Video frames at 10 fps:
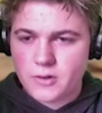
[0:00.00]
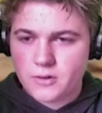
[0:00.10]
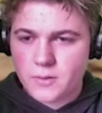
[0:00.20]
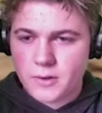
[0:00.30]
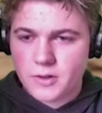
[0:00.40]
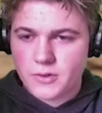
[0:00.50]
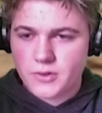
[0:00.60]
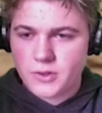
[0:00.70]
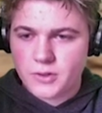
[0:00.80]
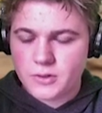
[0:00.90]
a little bit
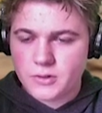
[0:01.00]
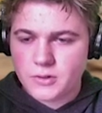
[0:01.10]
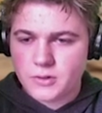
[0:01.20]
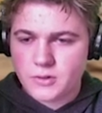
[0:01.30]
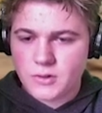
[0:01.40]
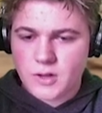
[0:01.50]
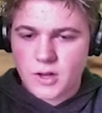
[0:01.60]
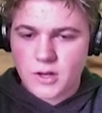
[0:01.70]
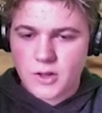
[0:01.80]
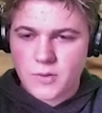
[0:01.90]
closer.
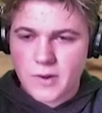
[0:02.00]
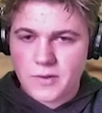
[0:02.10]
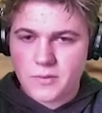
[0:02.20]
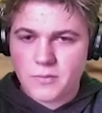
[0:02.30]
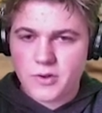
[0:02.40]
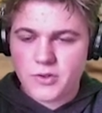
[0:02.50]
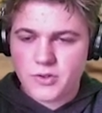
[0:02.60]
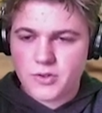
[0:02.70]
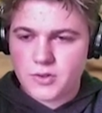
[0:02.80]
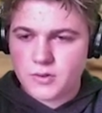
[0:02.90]
Another Bison
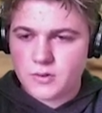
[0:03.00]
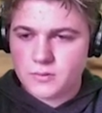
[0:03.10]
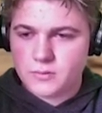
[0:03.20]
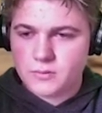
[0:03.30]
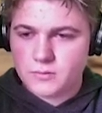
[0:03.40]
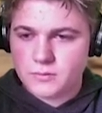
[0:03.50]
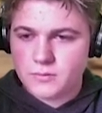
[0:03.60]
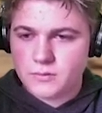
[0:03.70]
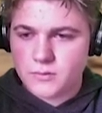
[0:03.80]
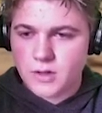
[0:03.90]
push.
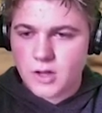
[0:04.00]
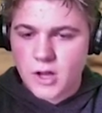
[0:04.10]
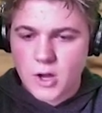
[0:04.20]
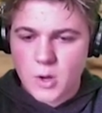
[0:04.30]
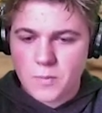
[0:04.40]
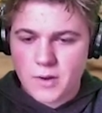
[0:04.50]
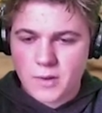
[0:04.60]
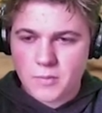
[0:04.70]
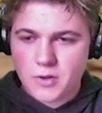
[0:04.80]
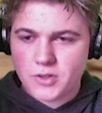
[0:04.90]
Oh, but
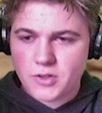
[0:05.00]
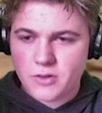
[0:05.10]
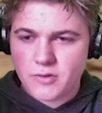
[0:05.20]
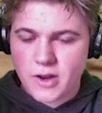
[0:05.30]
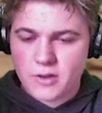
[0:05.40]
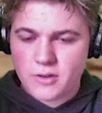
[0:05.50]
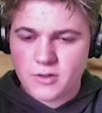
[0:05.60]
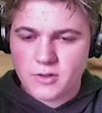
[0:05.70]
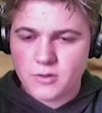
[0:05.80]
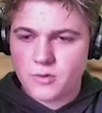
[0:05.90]
it pushes it right
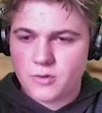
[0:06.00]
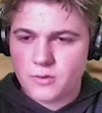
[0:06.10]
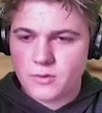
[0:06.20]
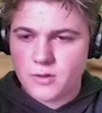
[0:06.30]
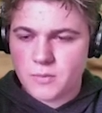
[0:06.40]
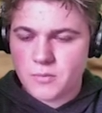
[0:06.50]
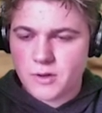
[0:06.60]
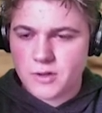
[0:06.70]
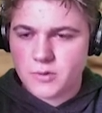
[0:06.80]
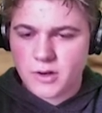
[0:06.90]
into
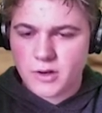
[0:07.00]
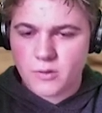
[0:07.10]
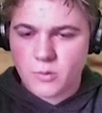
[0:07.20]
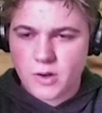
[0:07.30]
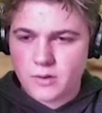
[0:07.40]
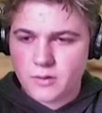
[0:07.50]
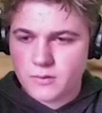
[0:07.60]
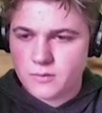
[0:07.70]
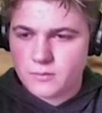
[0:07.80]
the place where it can win.